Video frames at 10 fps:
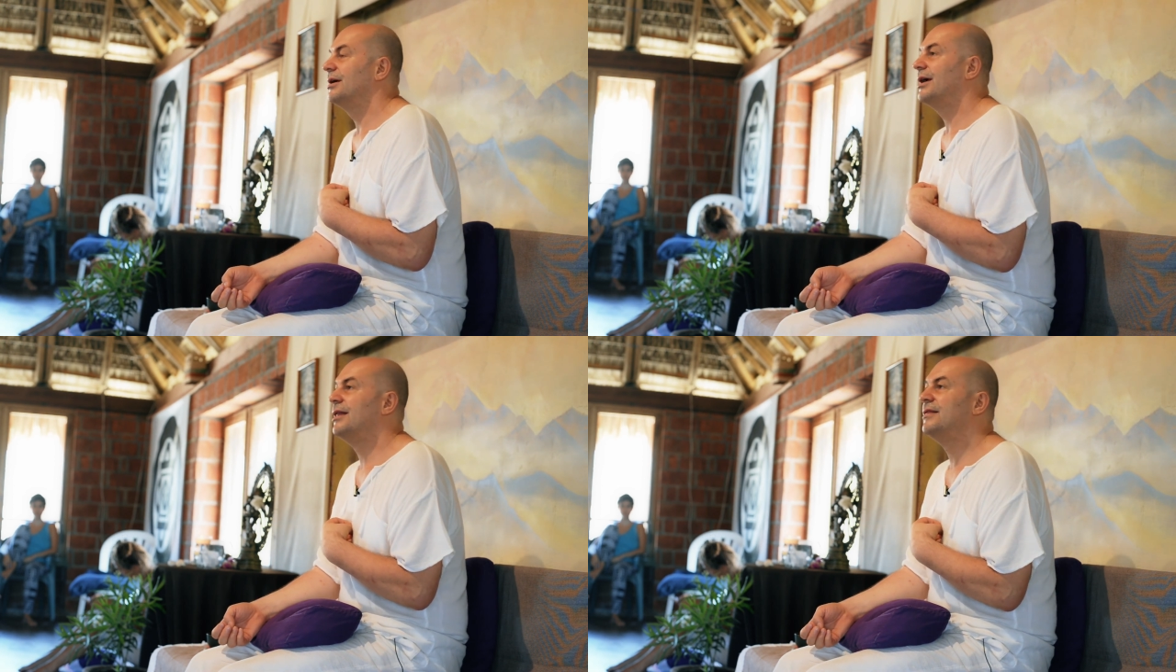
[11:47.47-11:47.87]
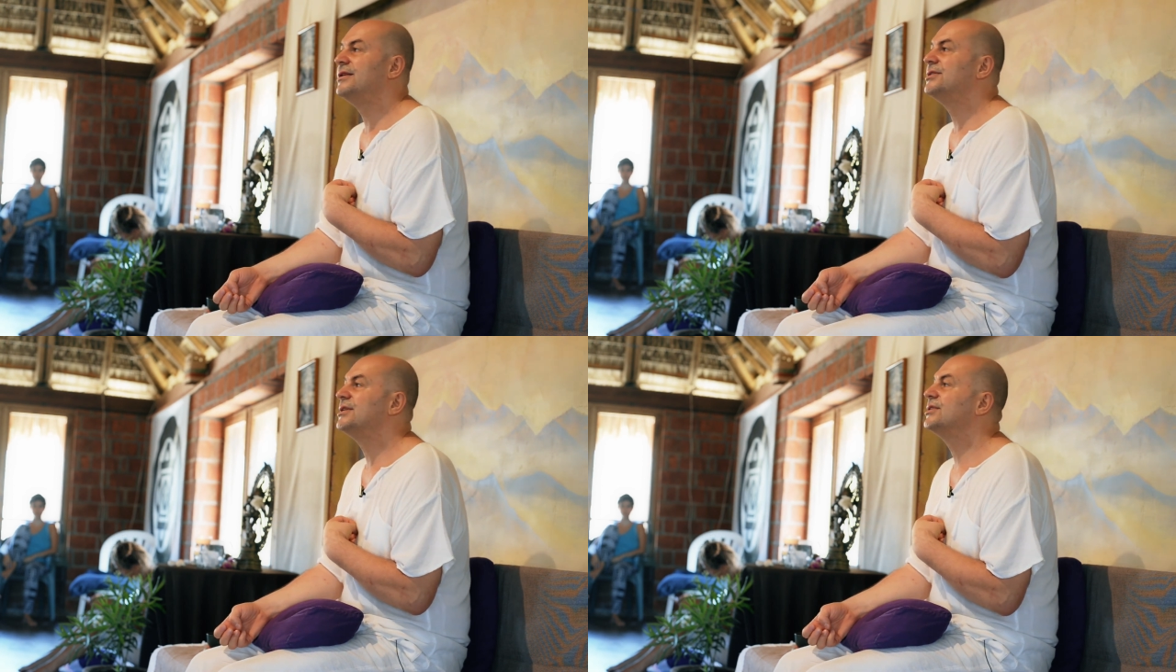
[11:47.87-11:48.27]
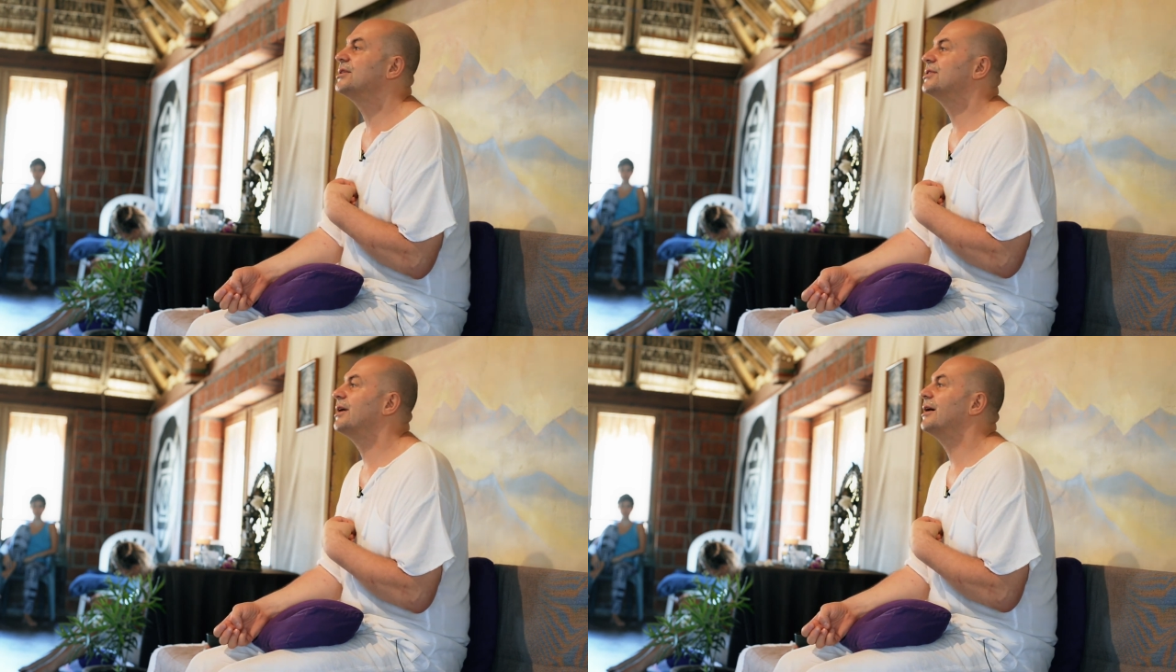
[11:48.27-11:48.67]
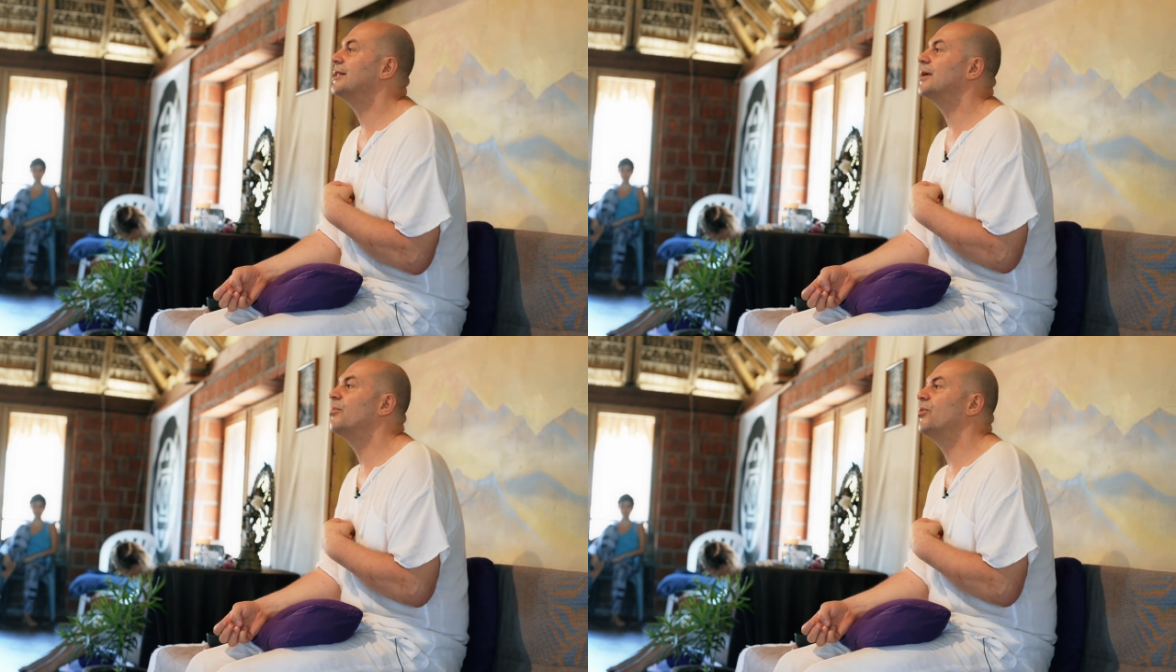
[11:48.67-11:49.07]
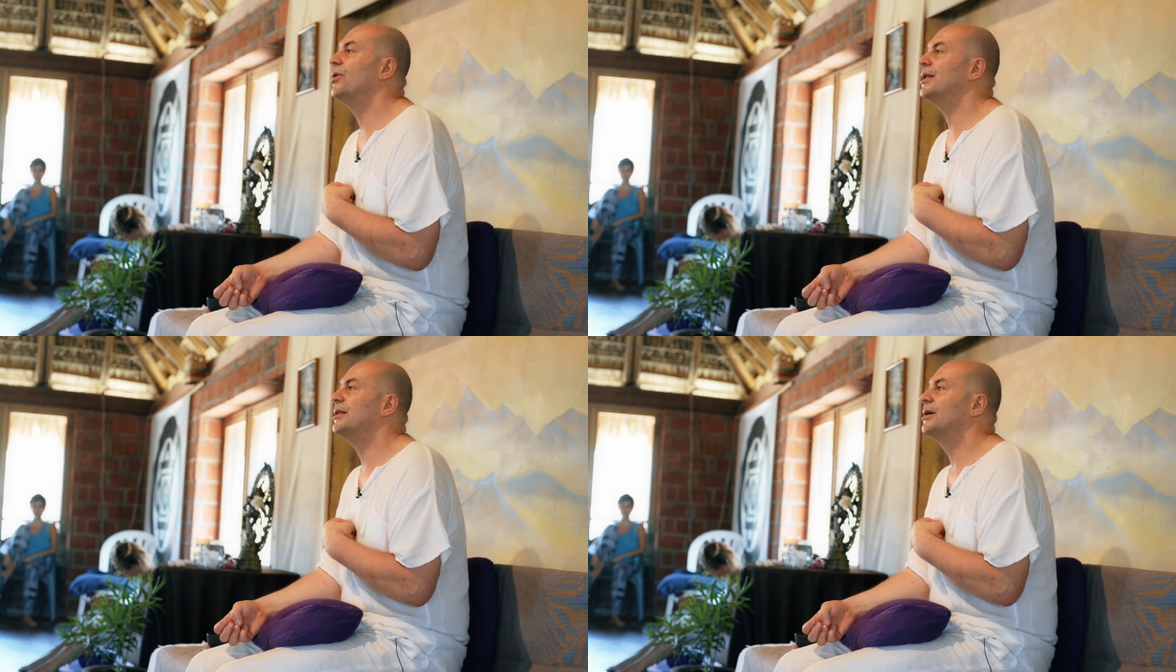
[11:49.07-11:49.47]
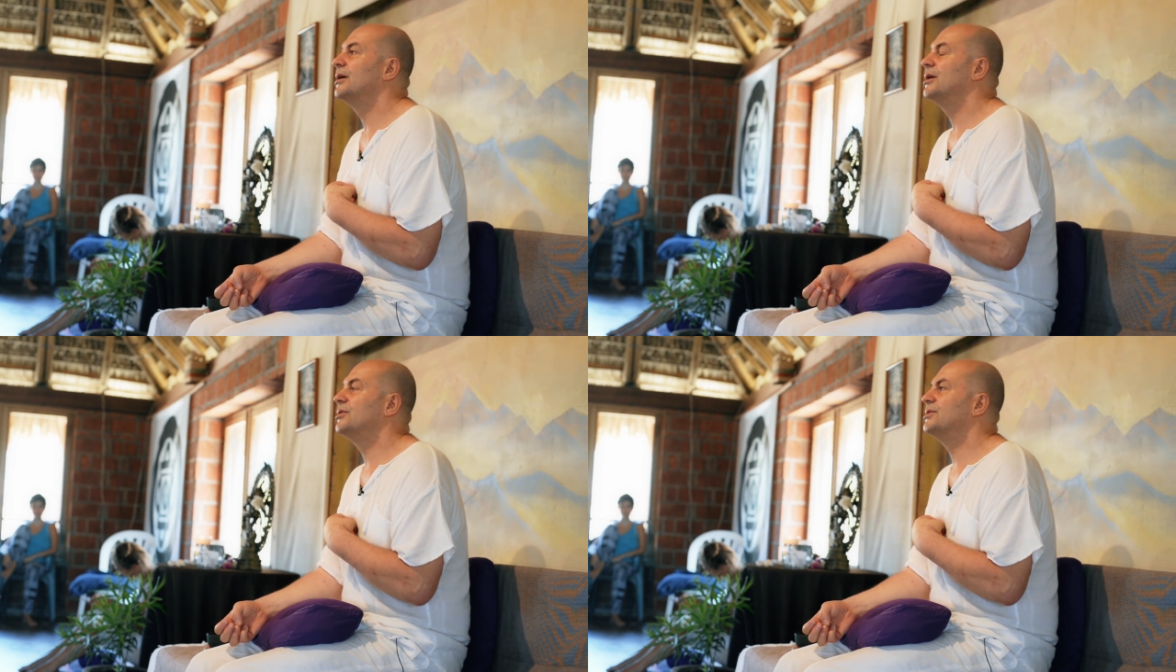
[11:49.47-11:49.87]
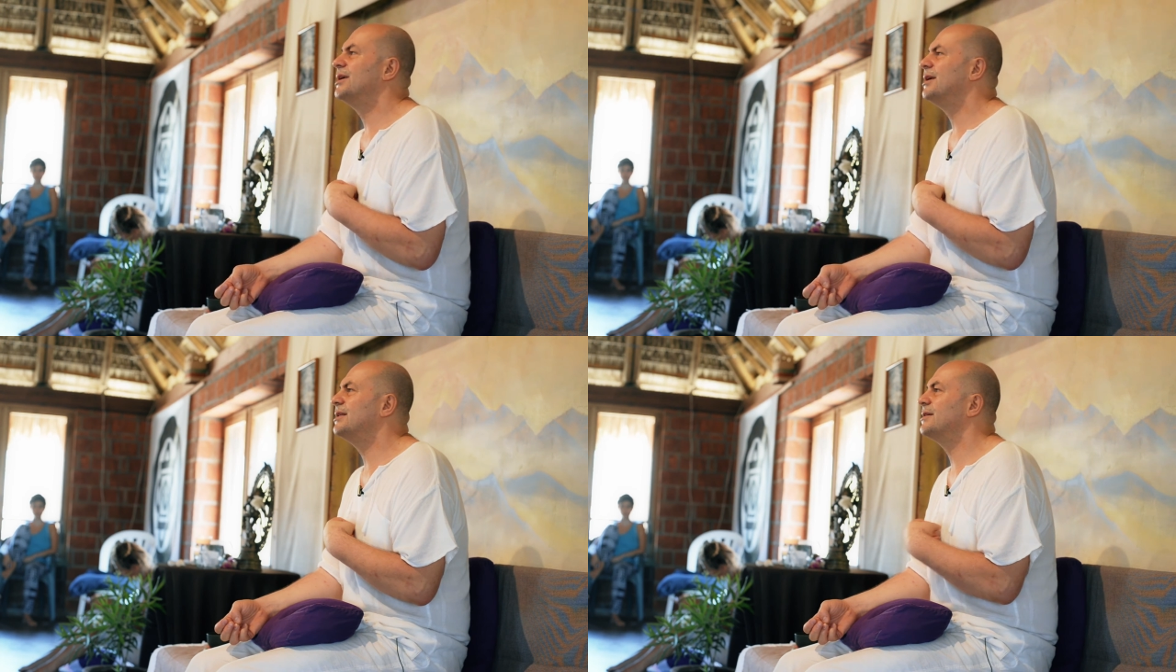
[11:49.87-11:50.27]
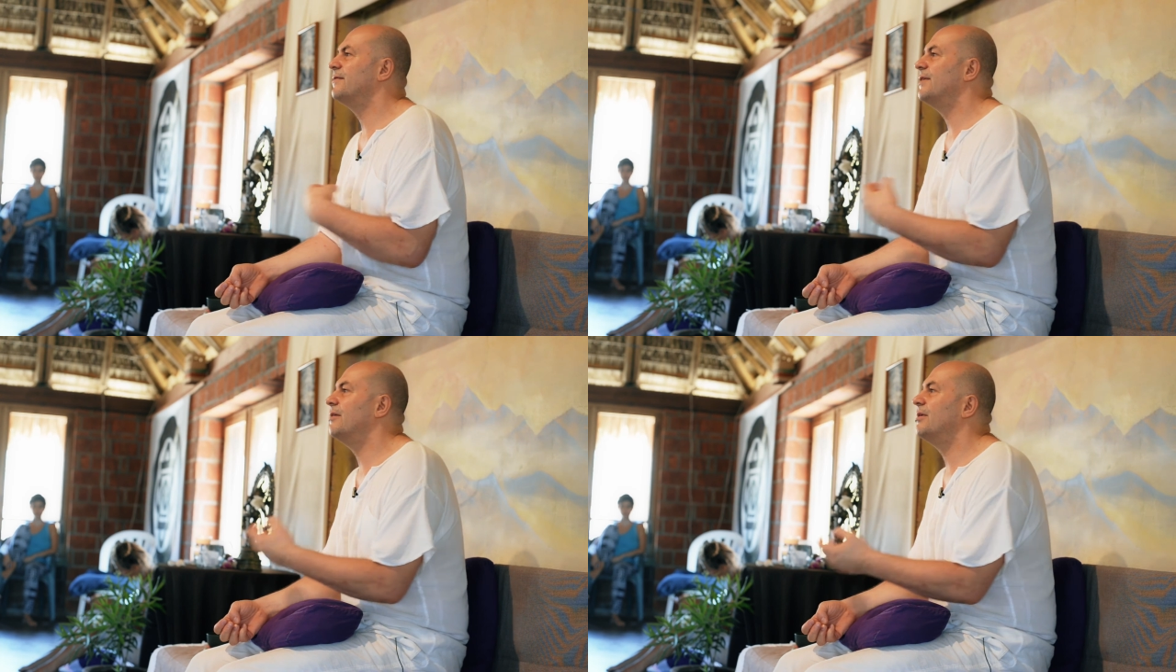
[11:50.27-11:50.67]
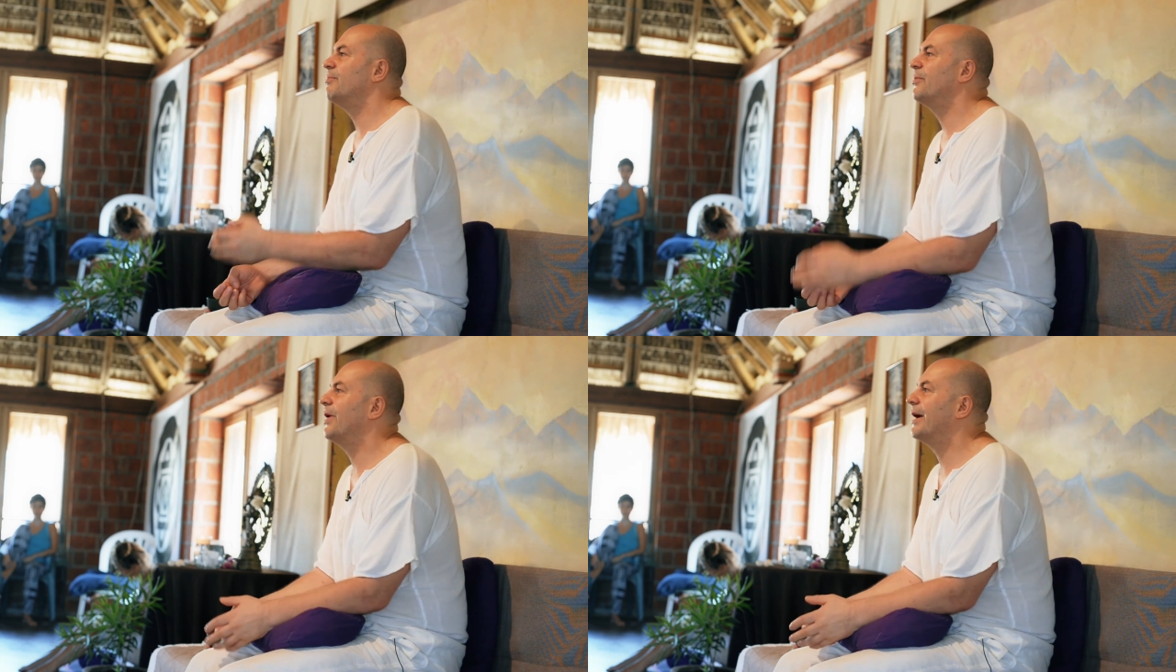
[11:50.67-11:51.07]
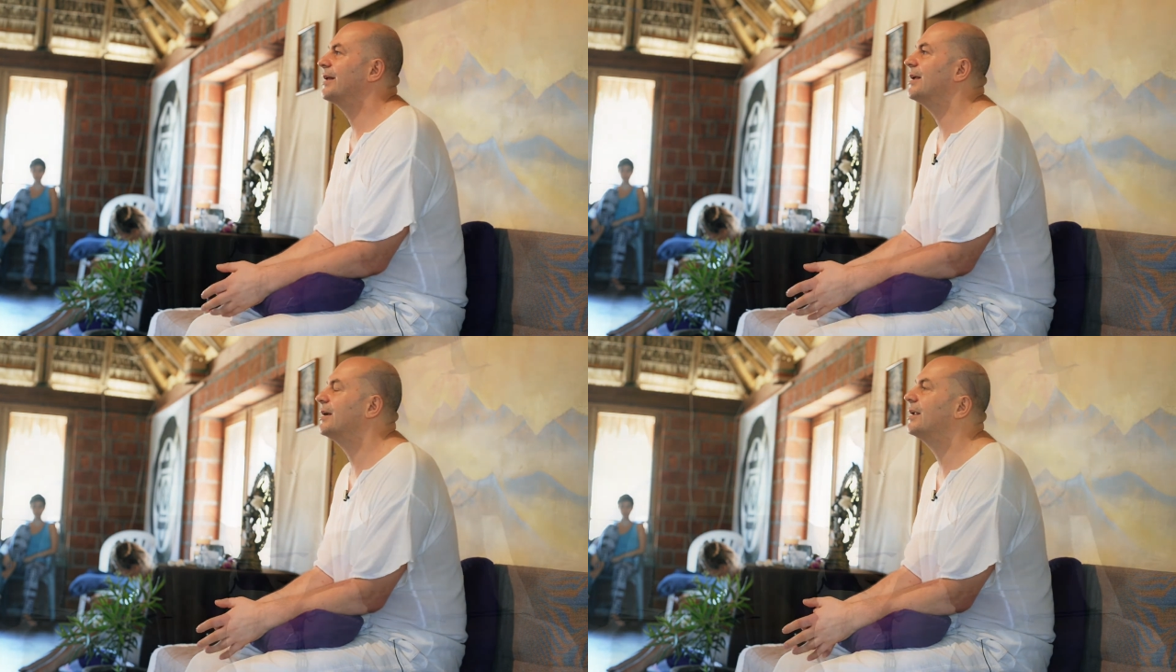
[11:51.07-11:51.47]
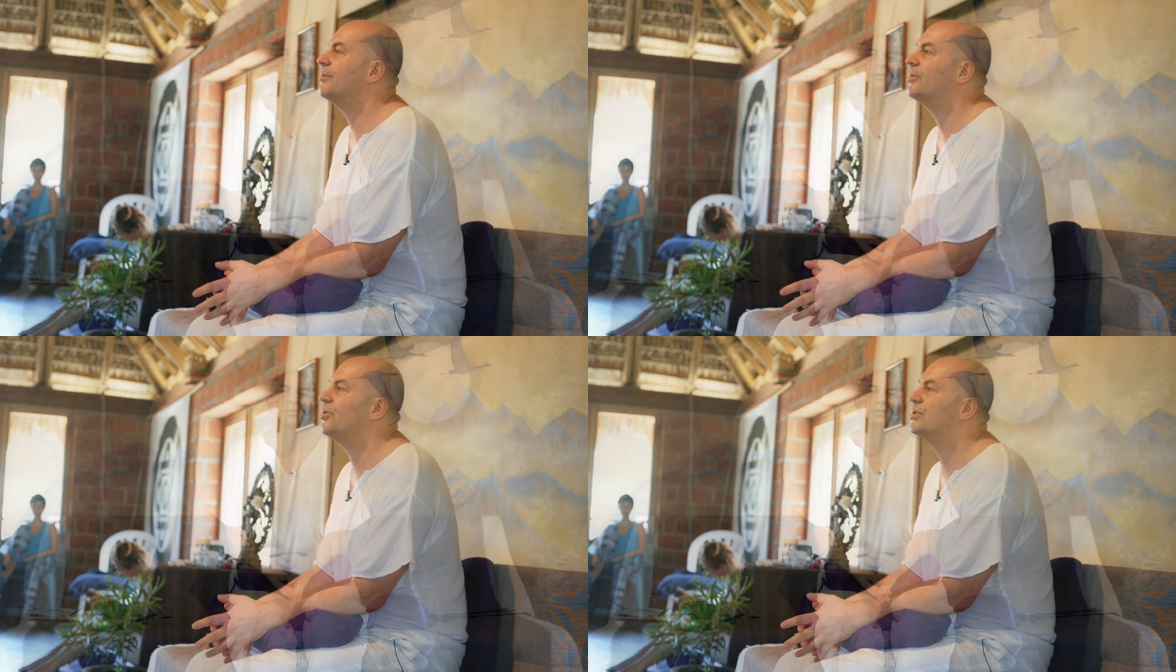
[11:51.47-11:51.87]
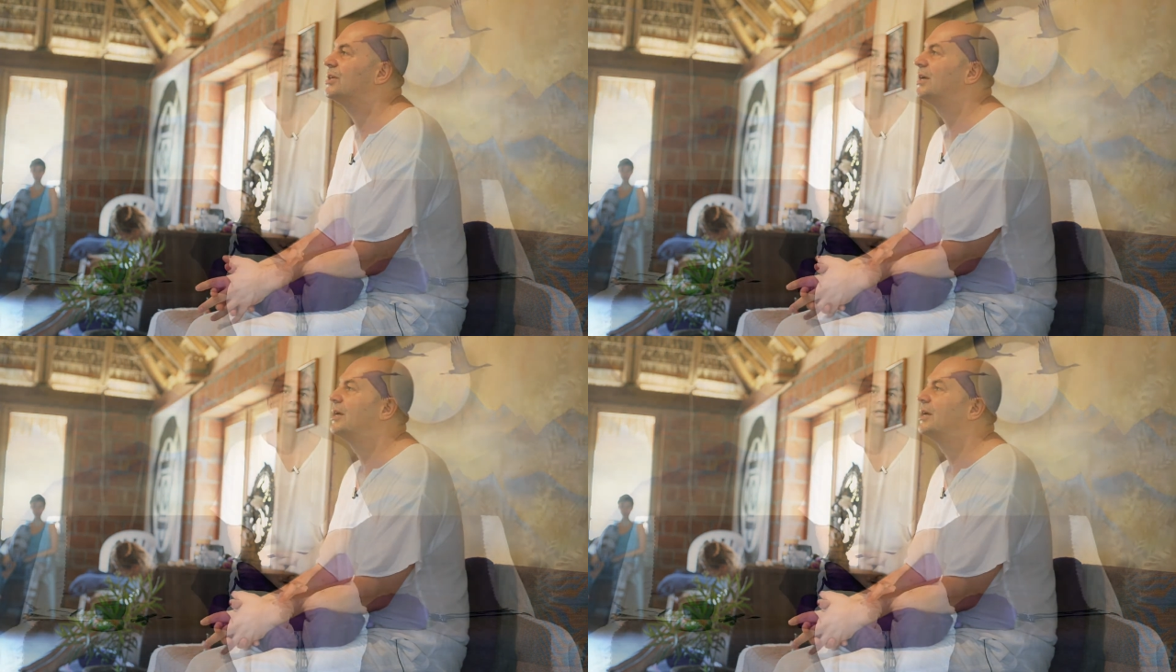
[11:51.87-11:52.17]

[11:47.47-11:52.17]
And this is the starting point. You see, it's a very practical approach.